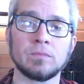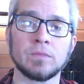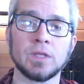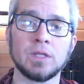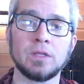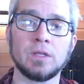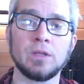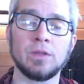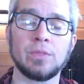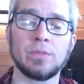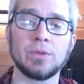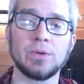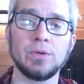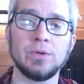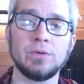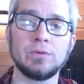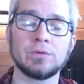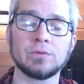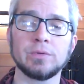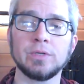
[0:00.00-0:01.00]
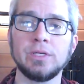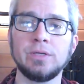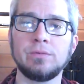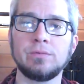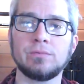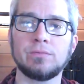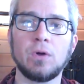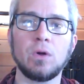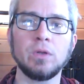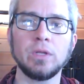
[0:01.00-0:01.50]
And then third, to really
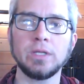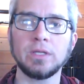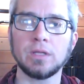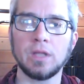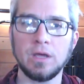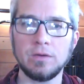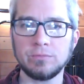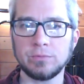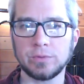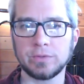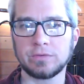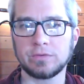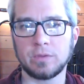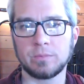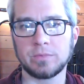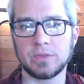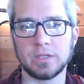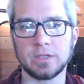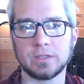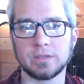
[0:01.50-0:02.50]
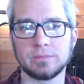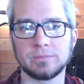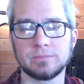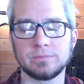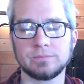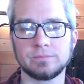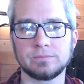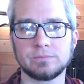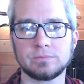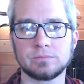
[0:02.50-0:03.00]
fall in love with something.
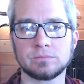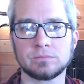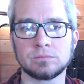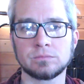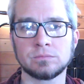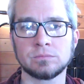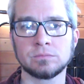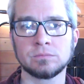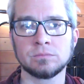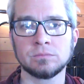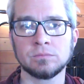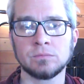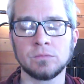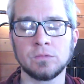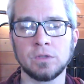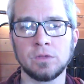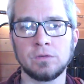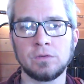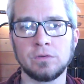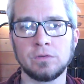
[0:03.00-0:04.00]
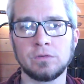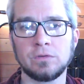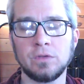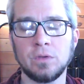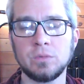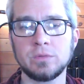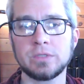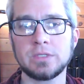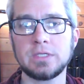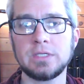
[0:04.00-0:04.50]
To just
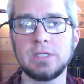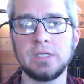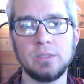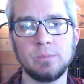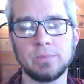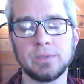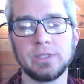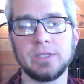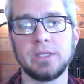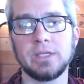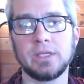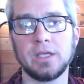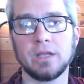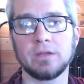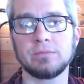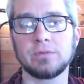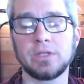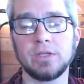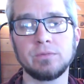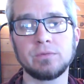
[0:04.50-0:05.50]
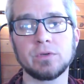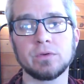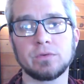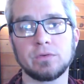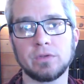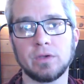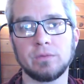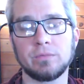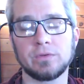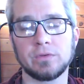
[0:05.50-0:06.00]
so deeply kind of give
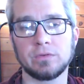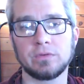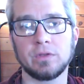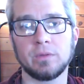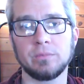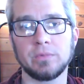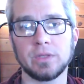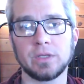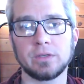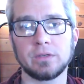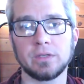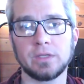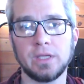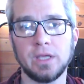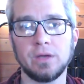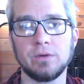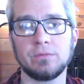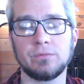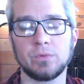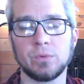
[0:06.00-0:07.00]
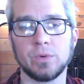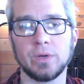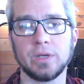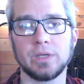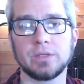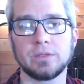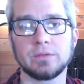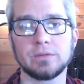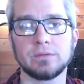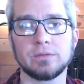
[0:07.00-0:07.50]
yourself to something, to care for it,
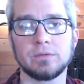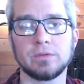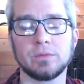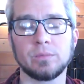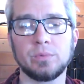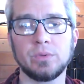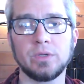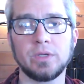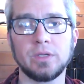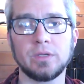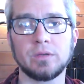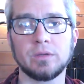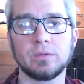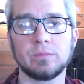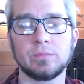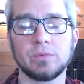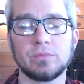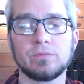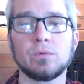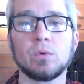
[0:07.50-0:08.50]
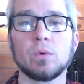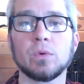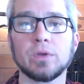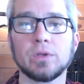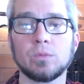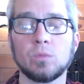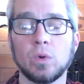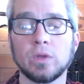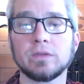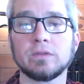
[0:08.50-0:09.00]
to put it before
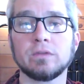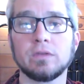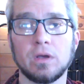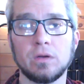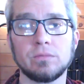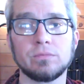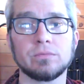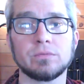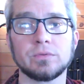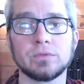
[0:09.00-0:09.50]
oneself.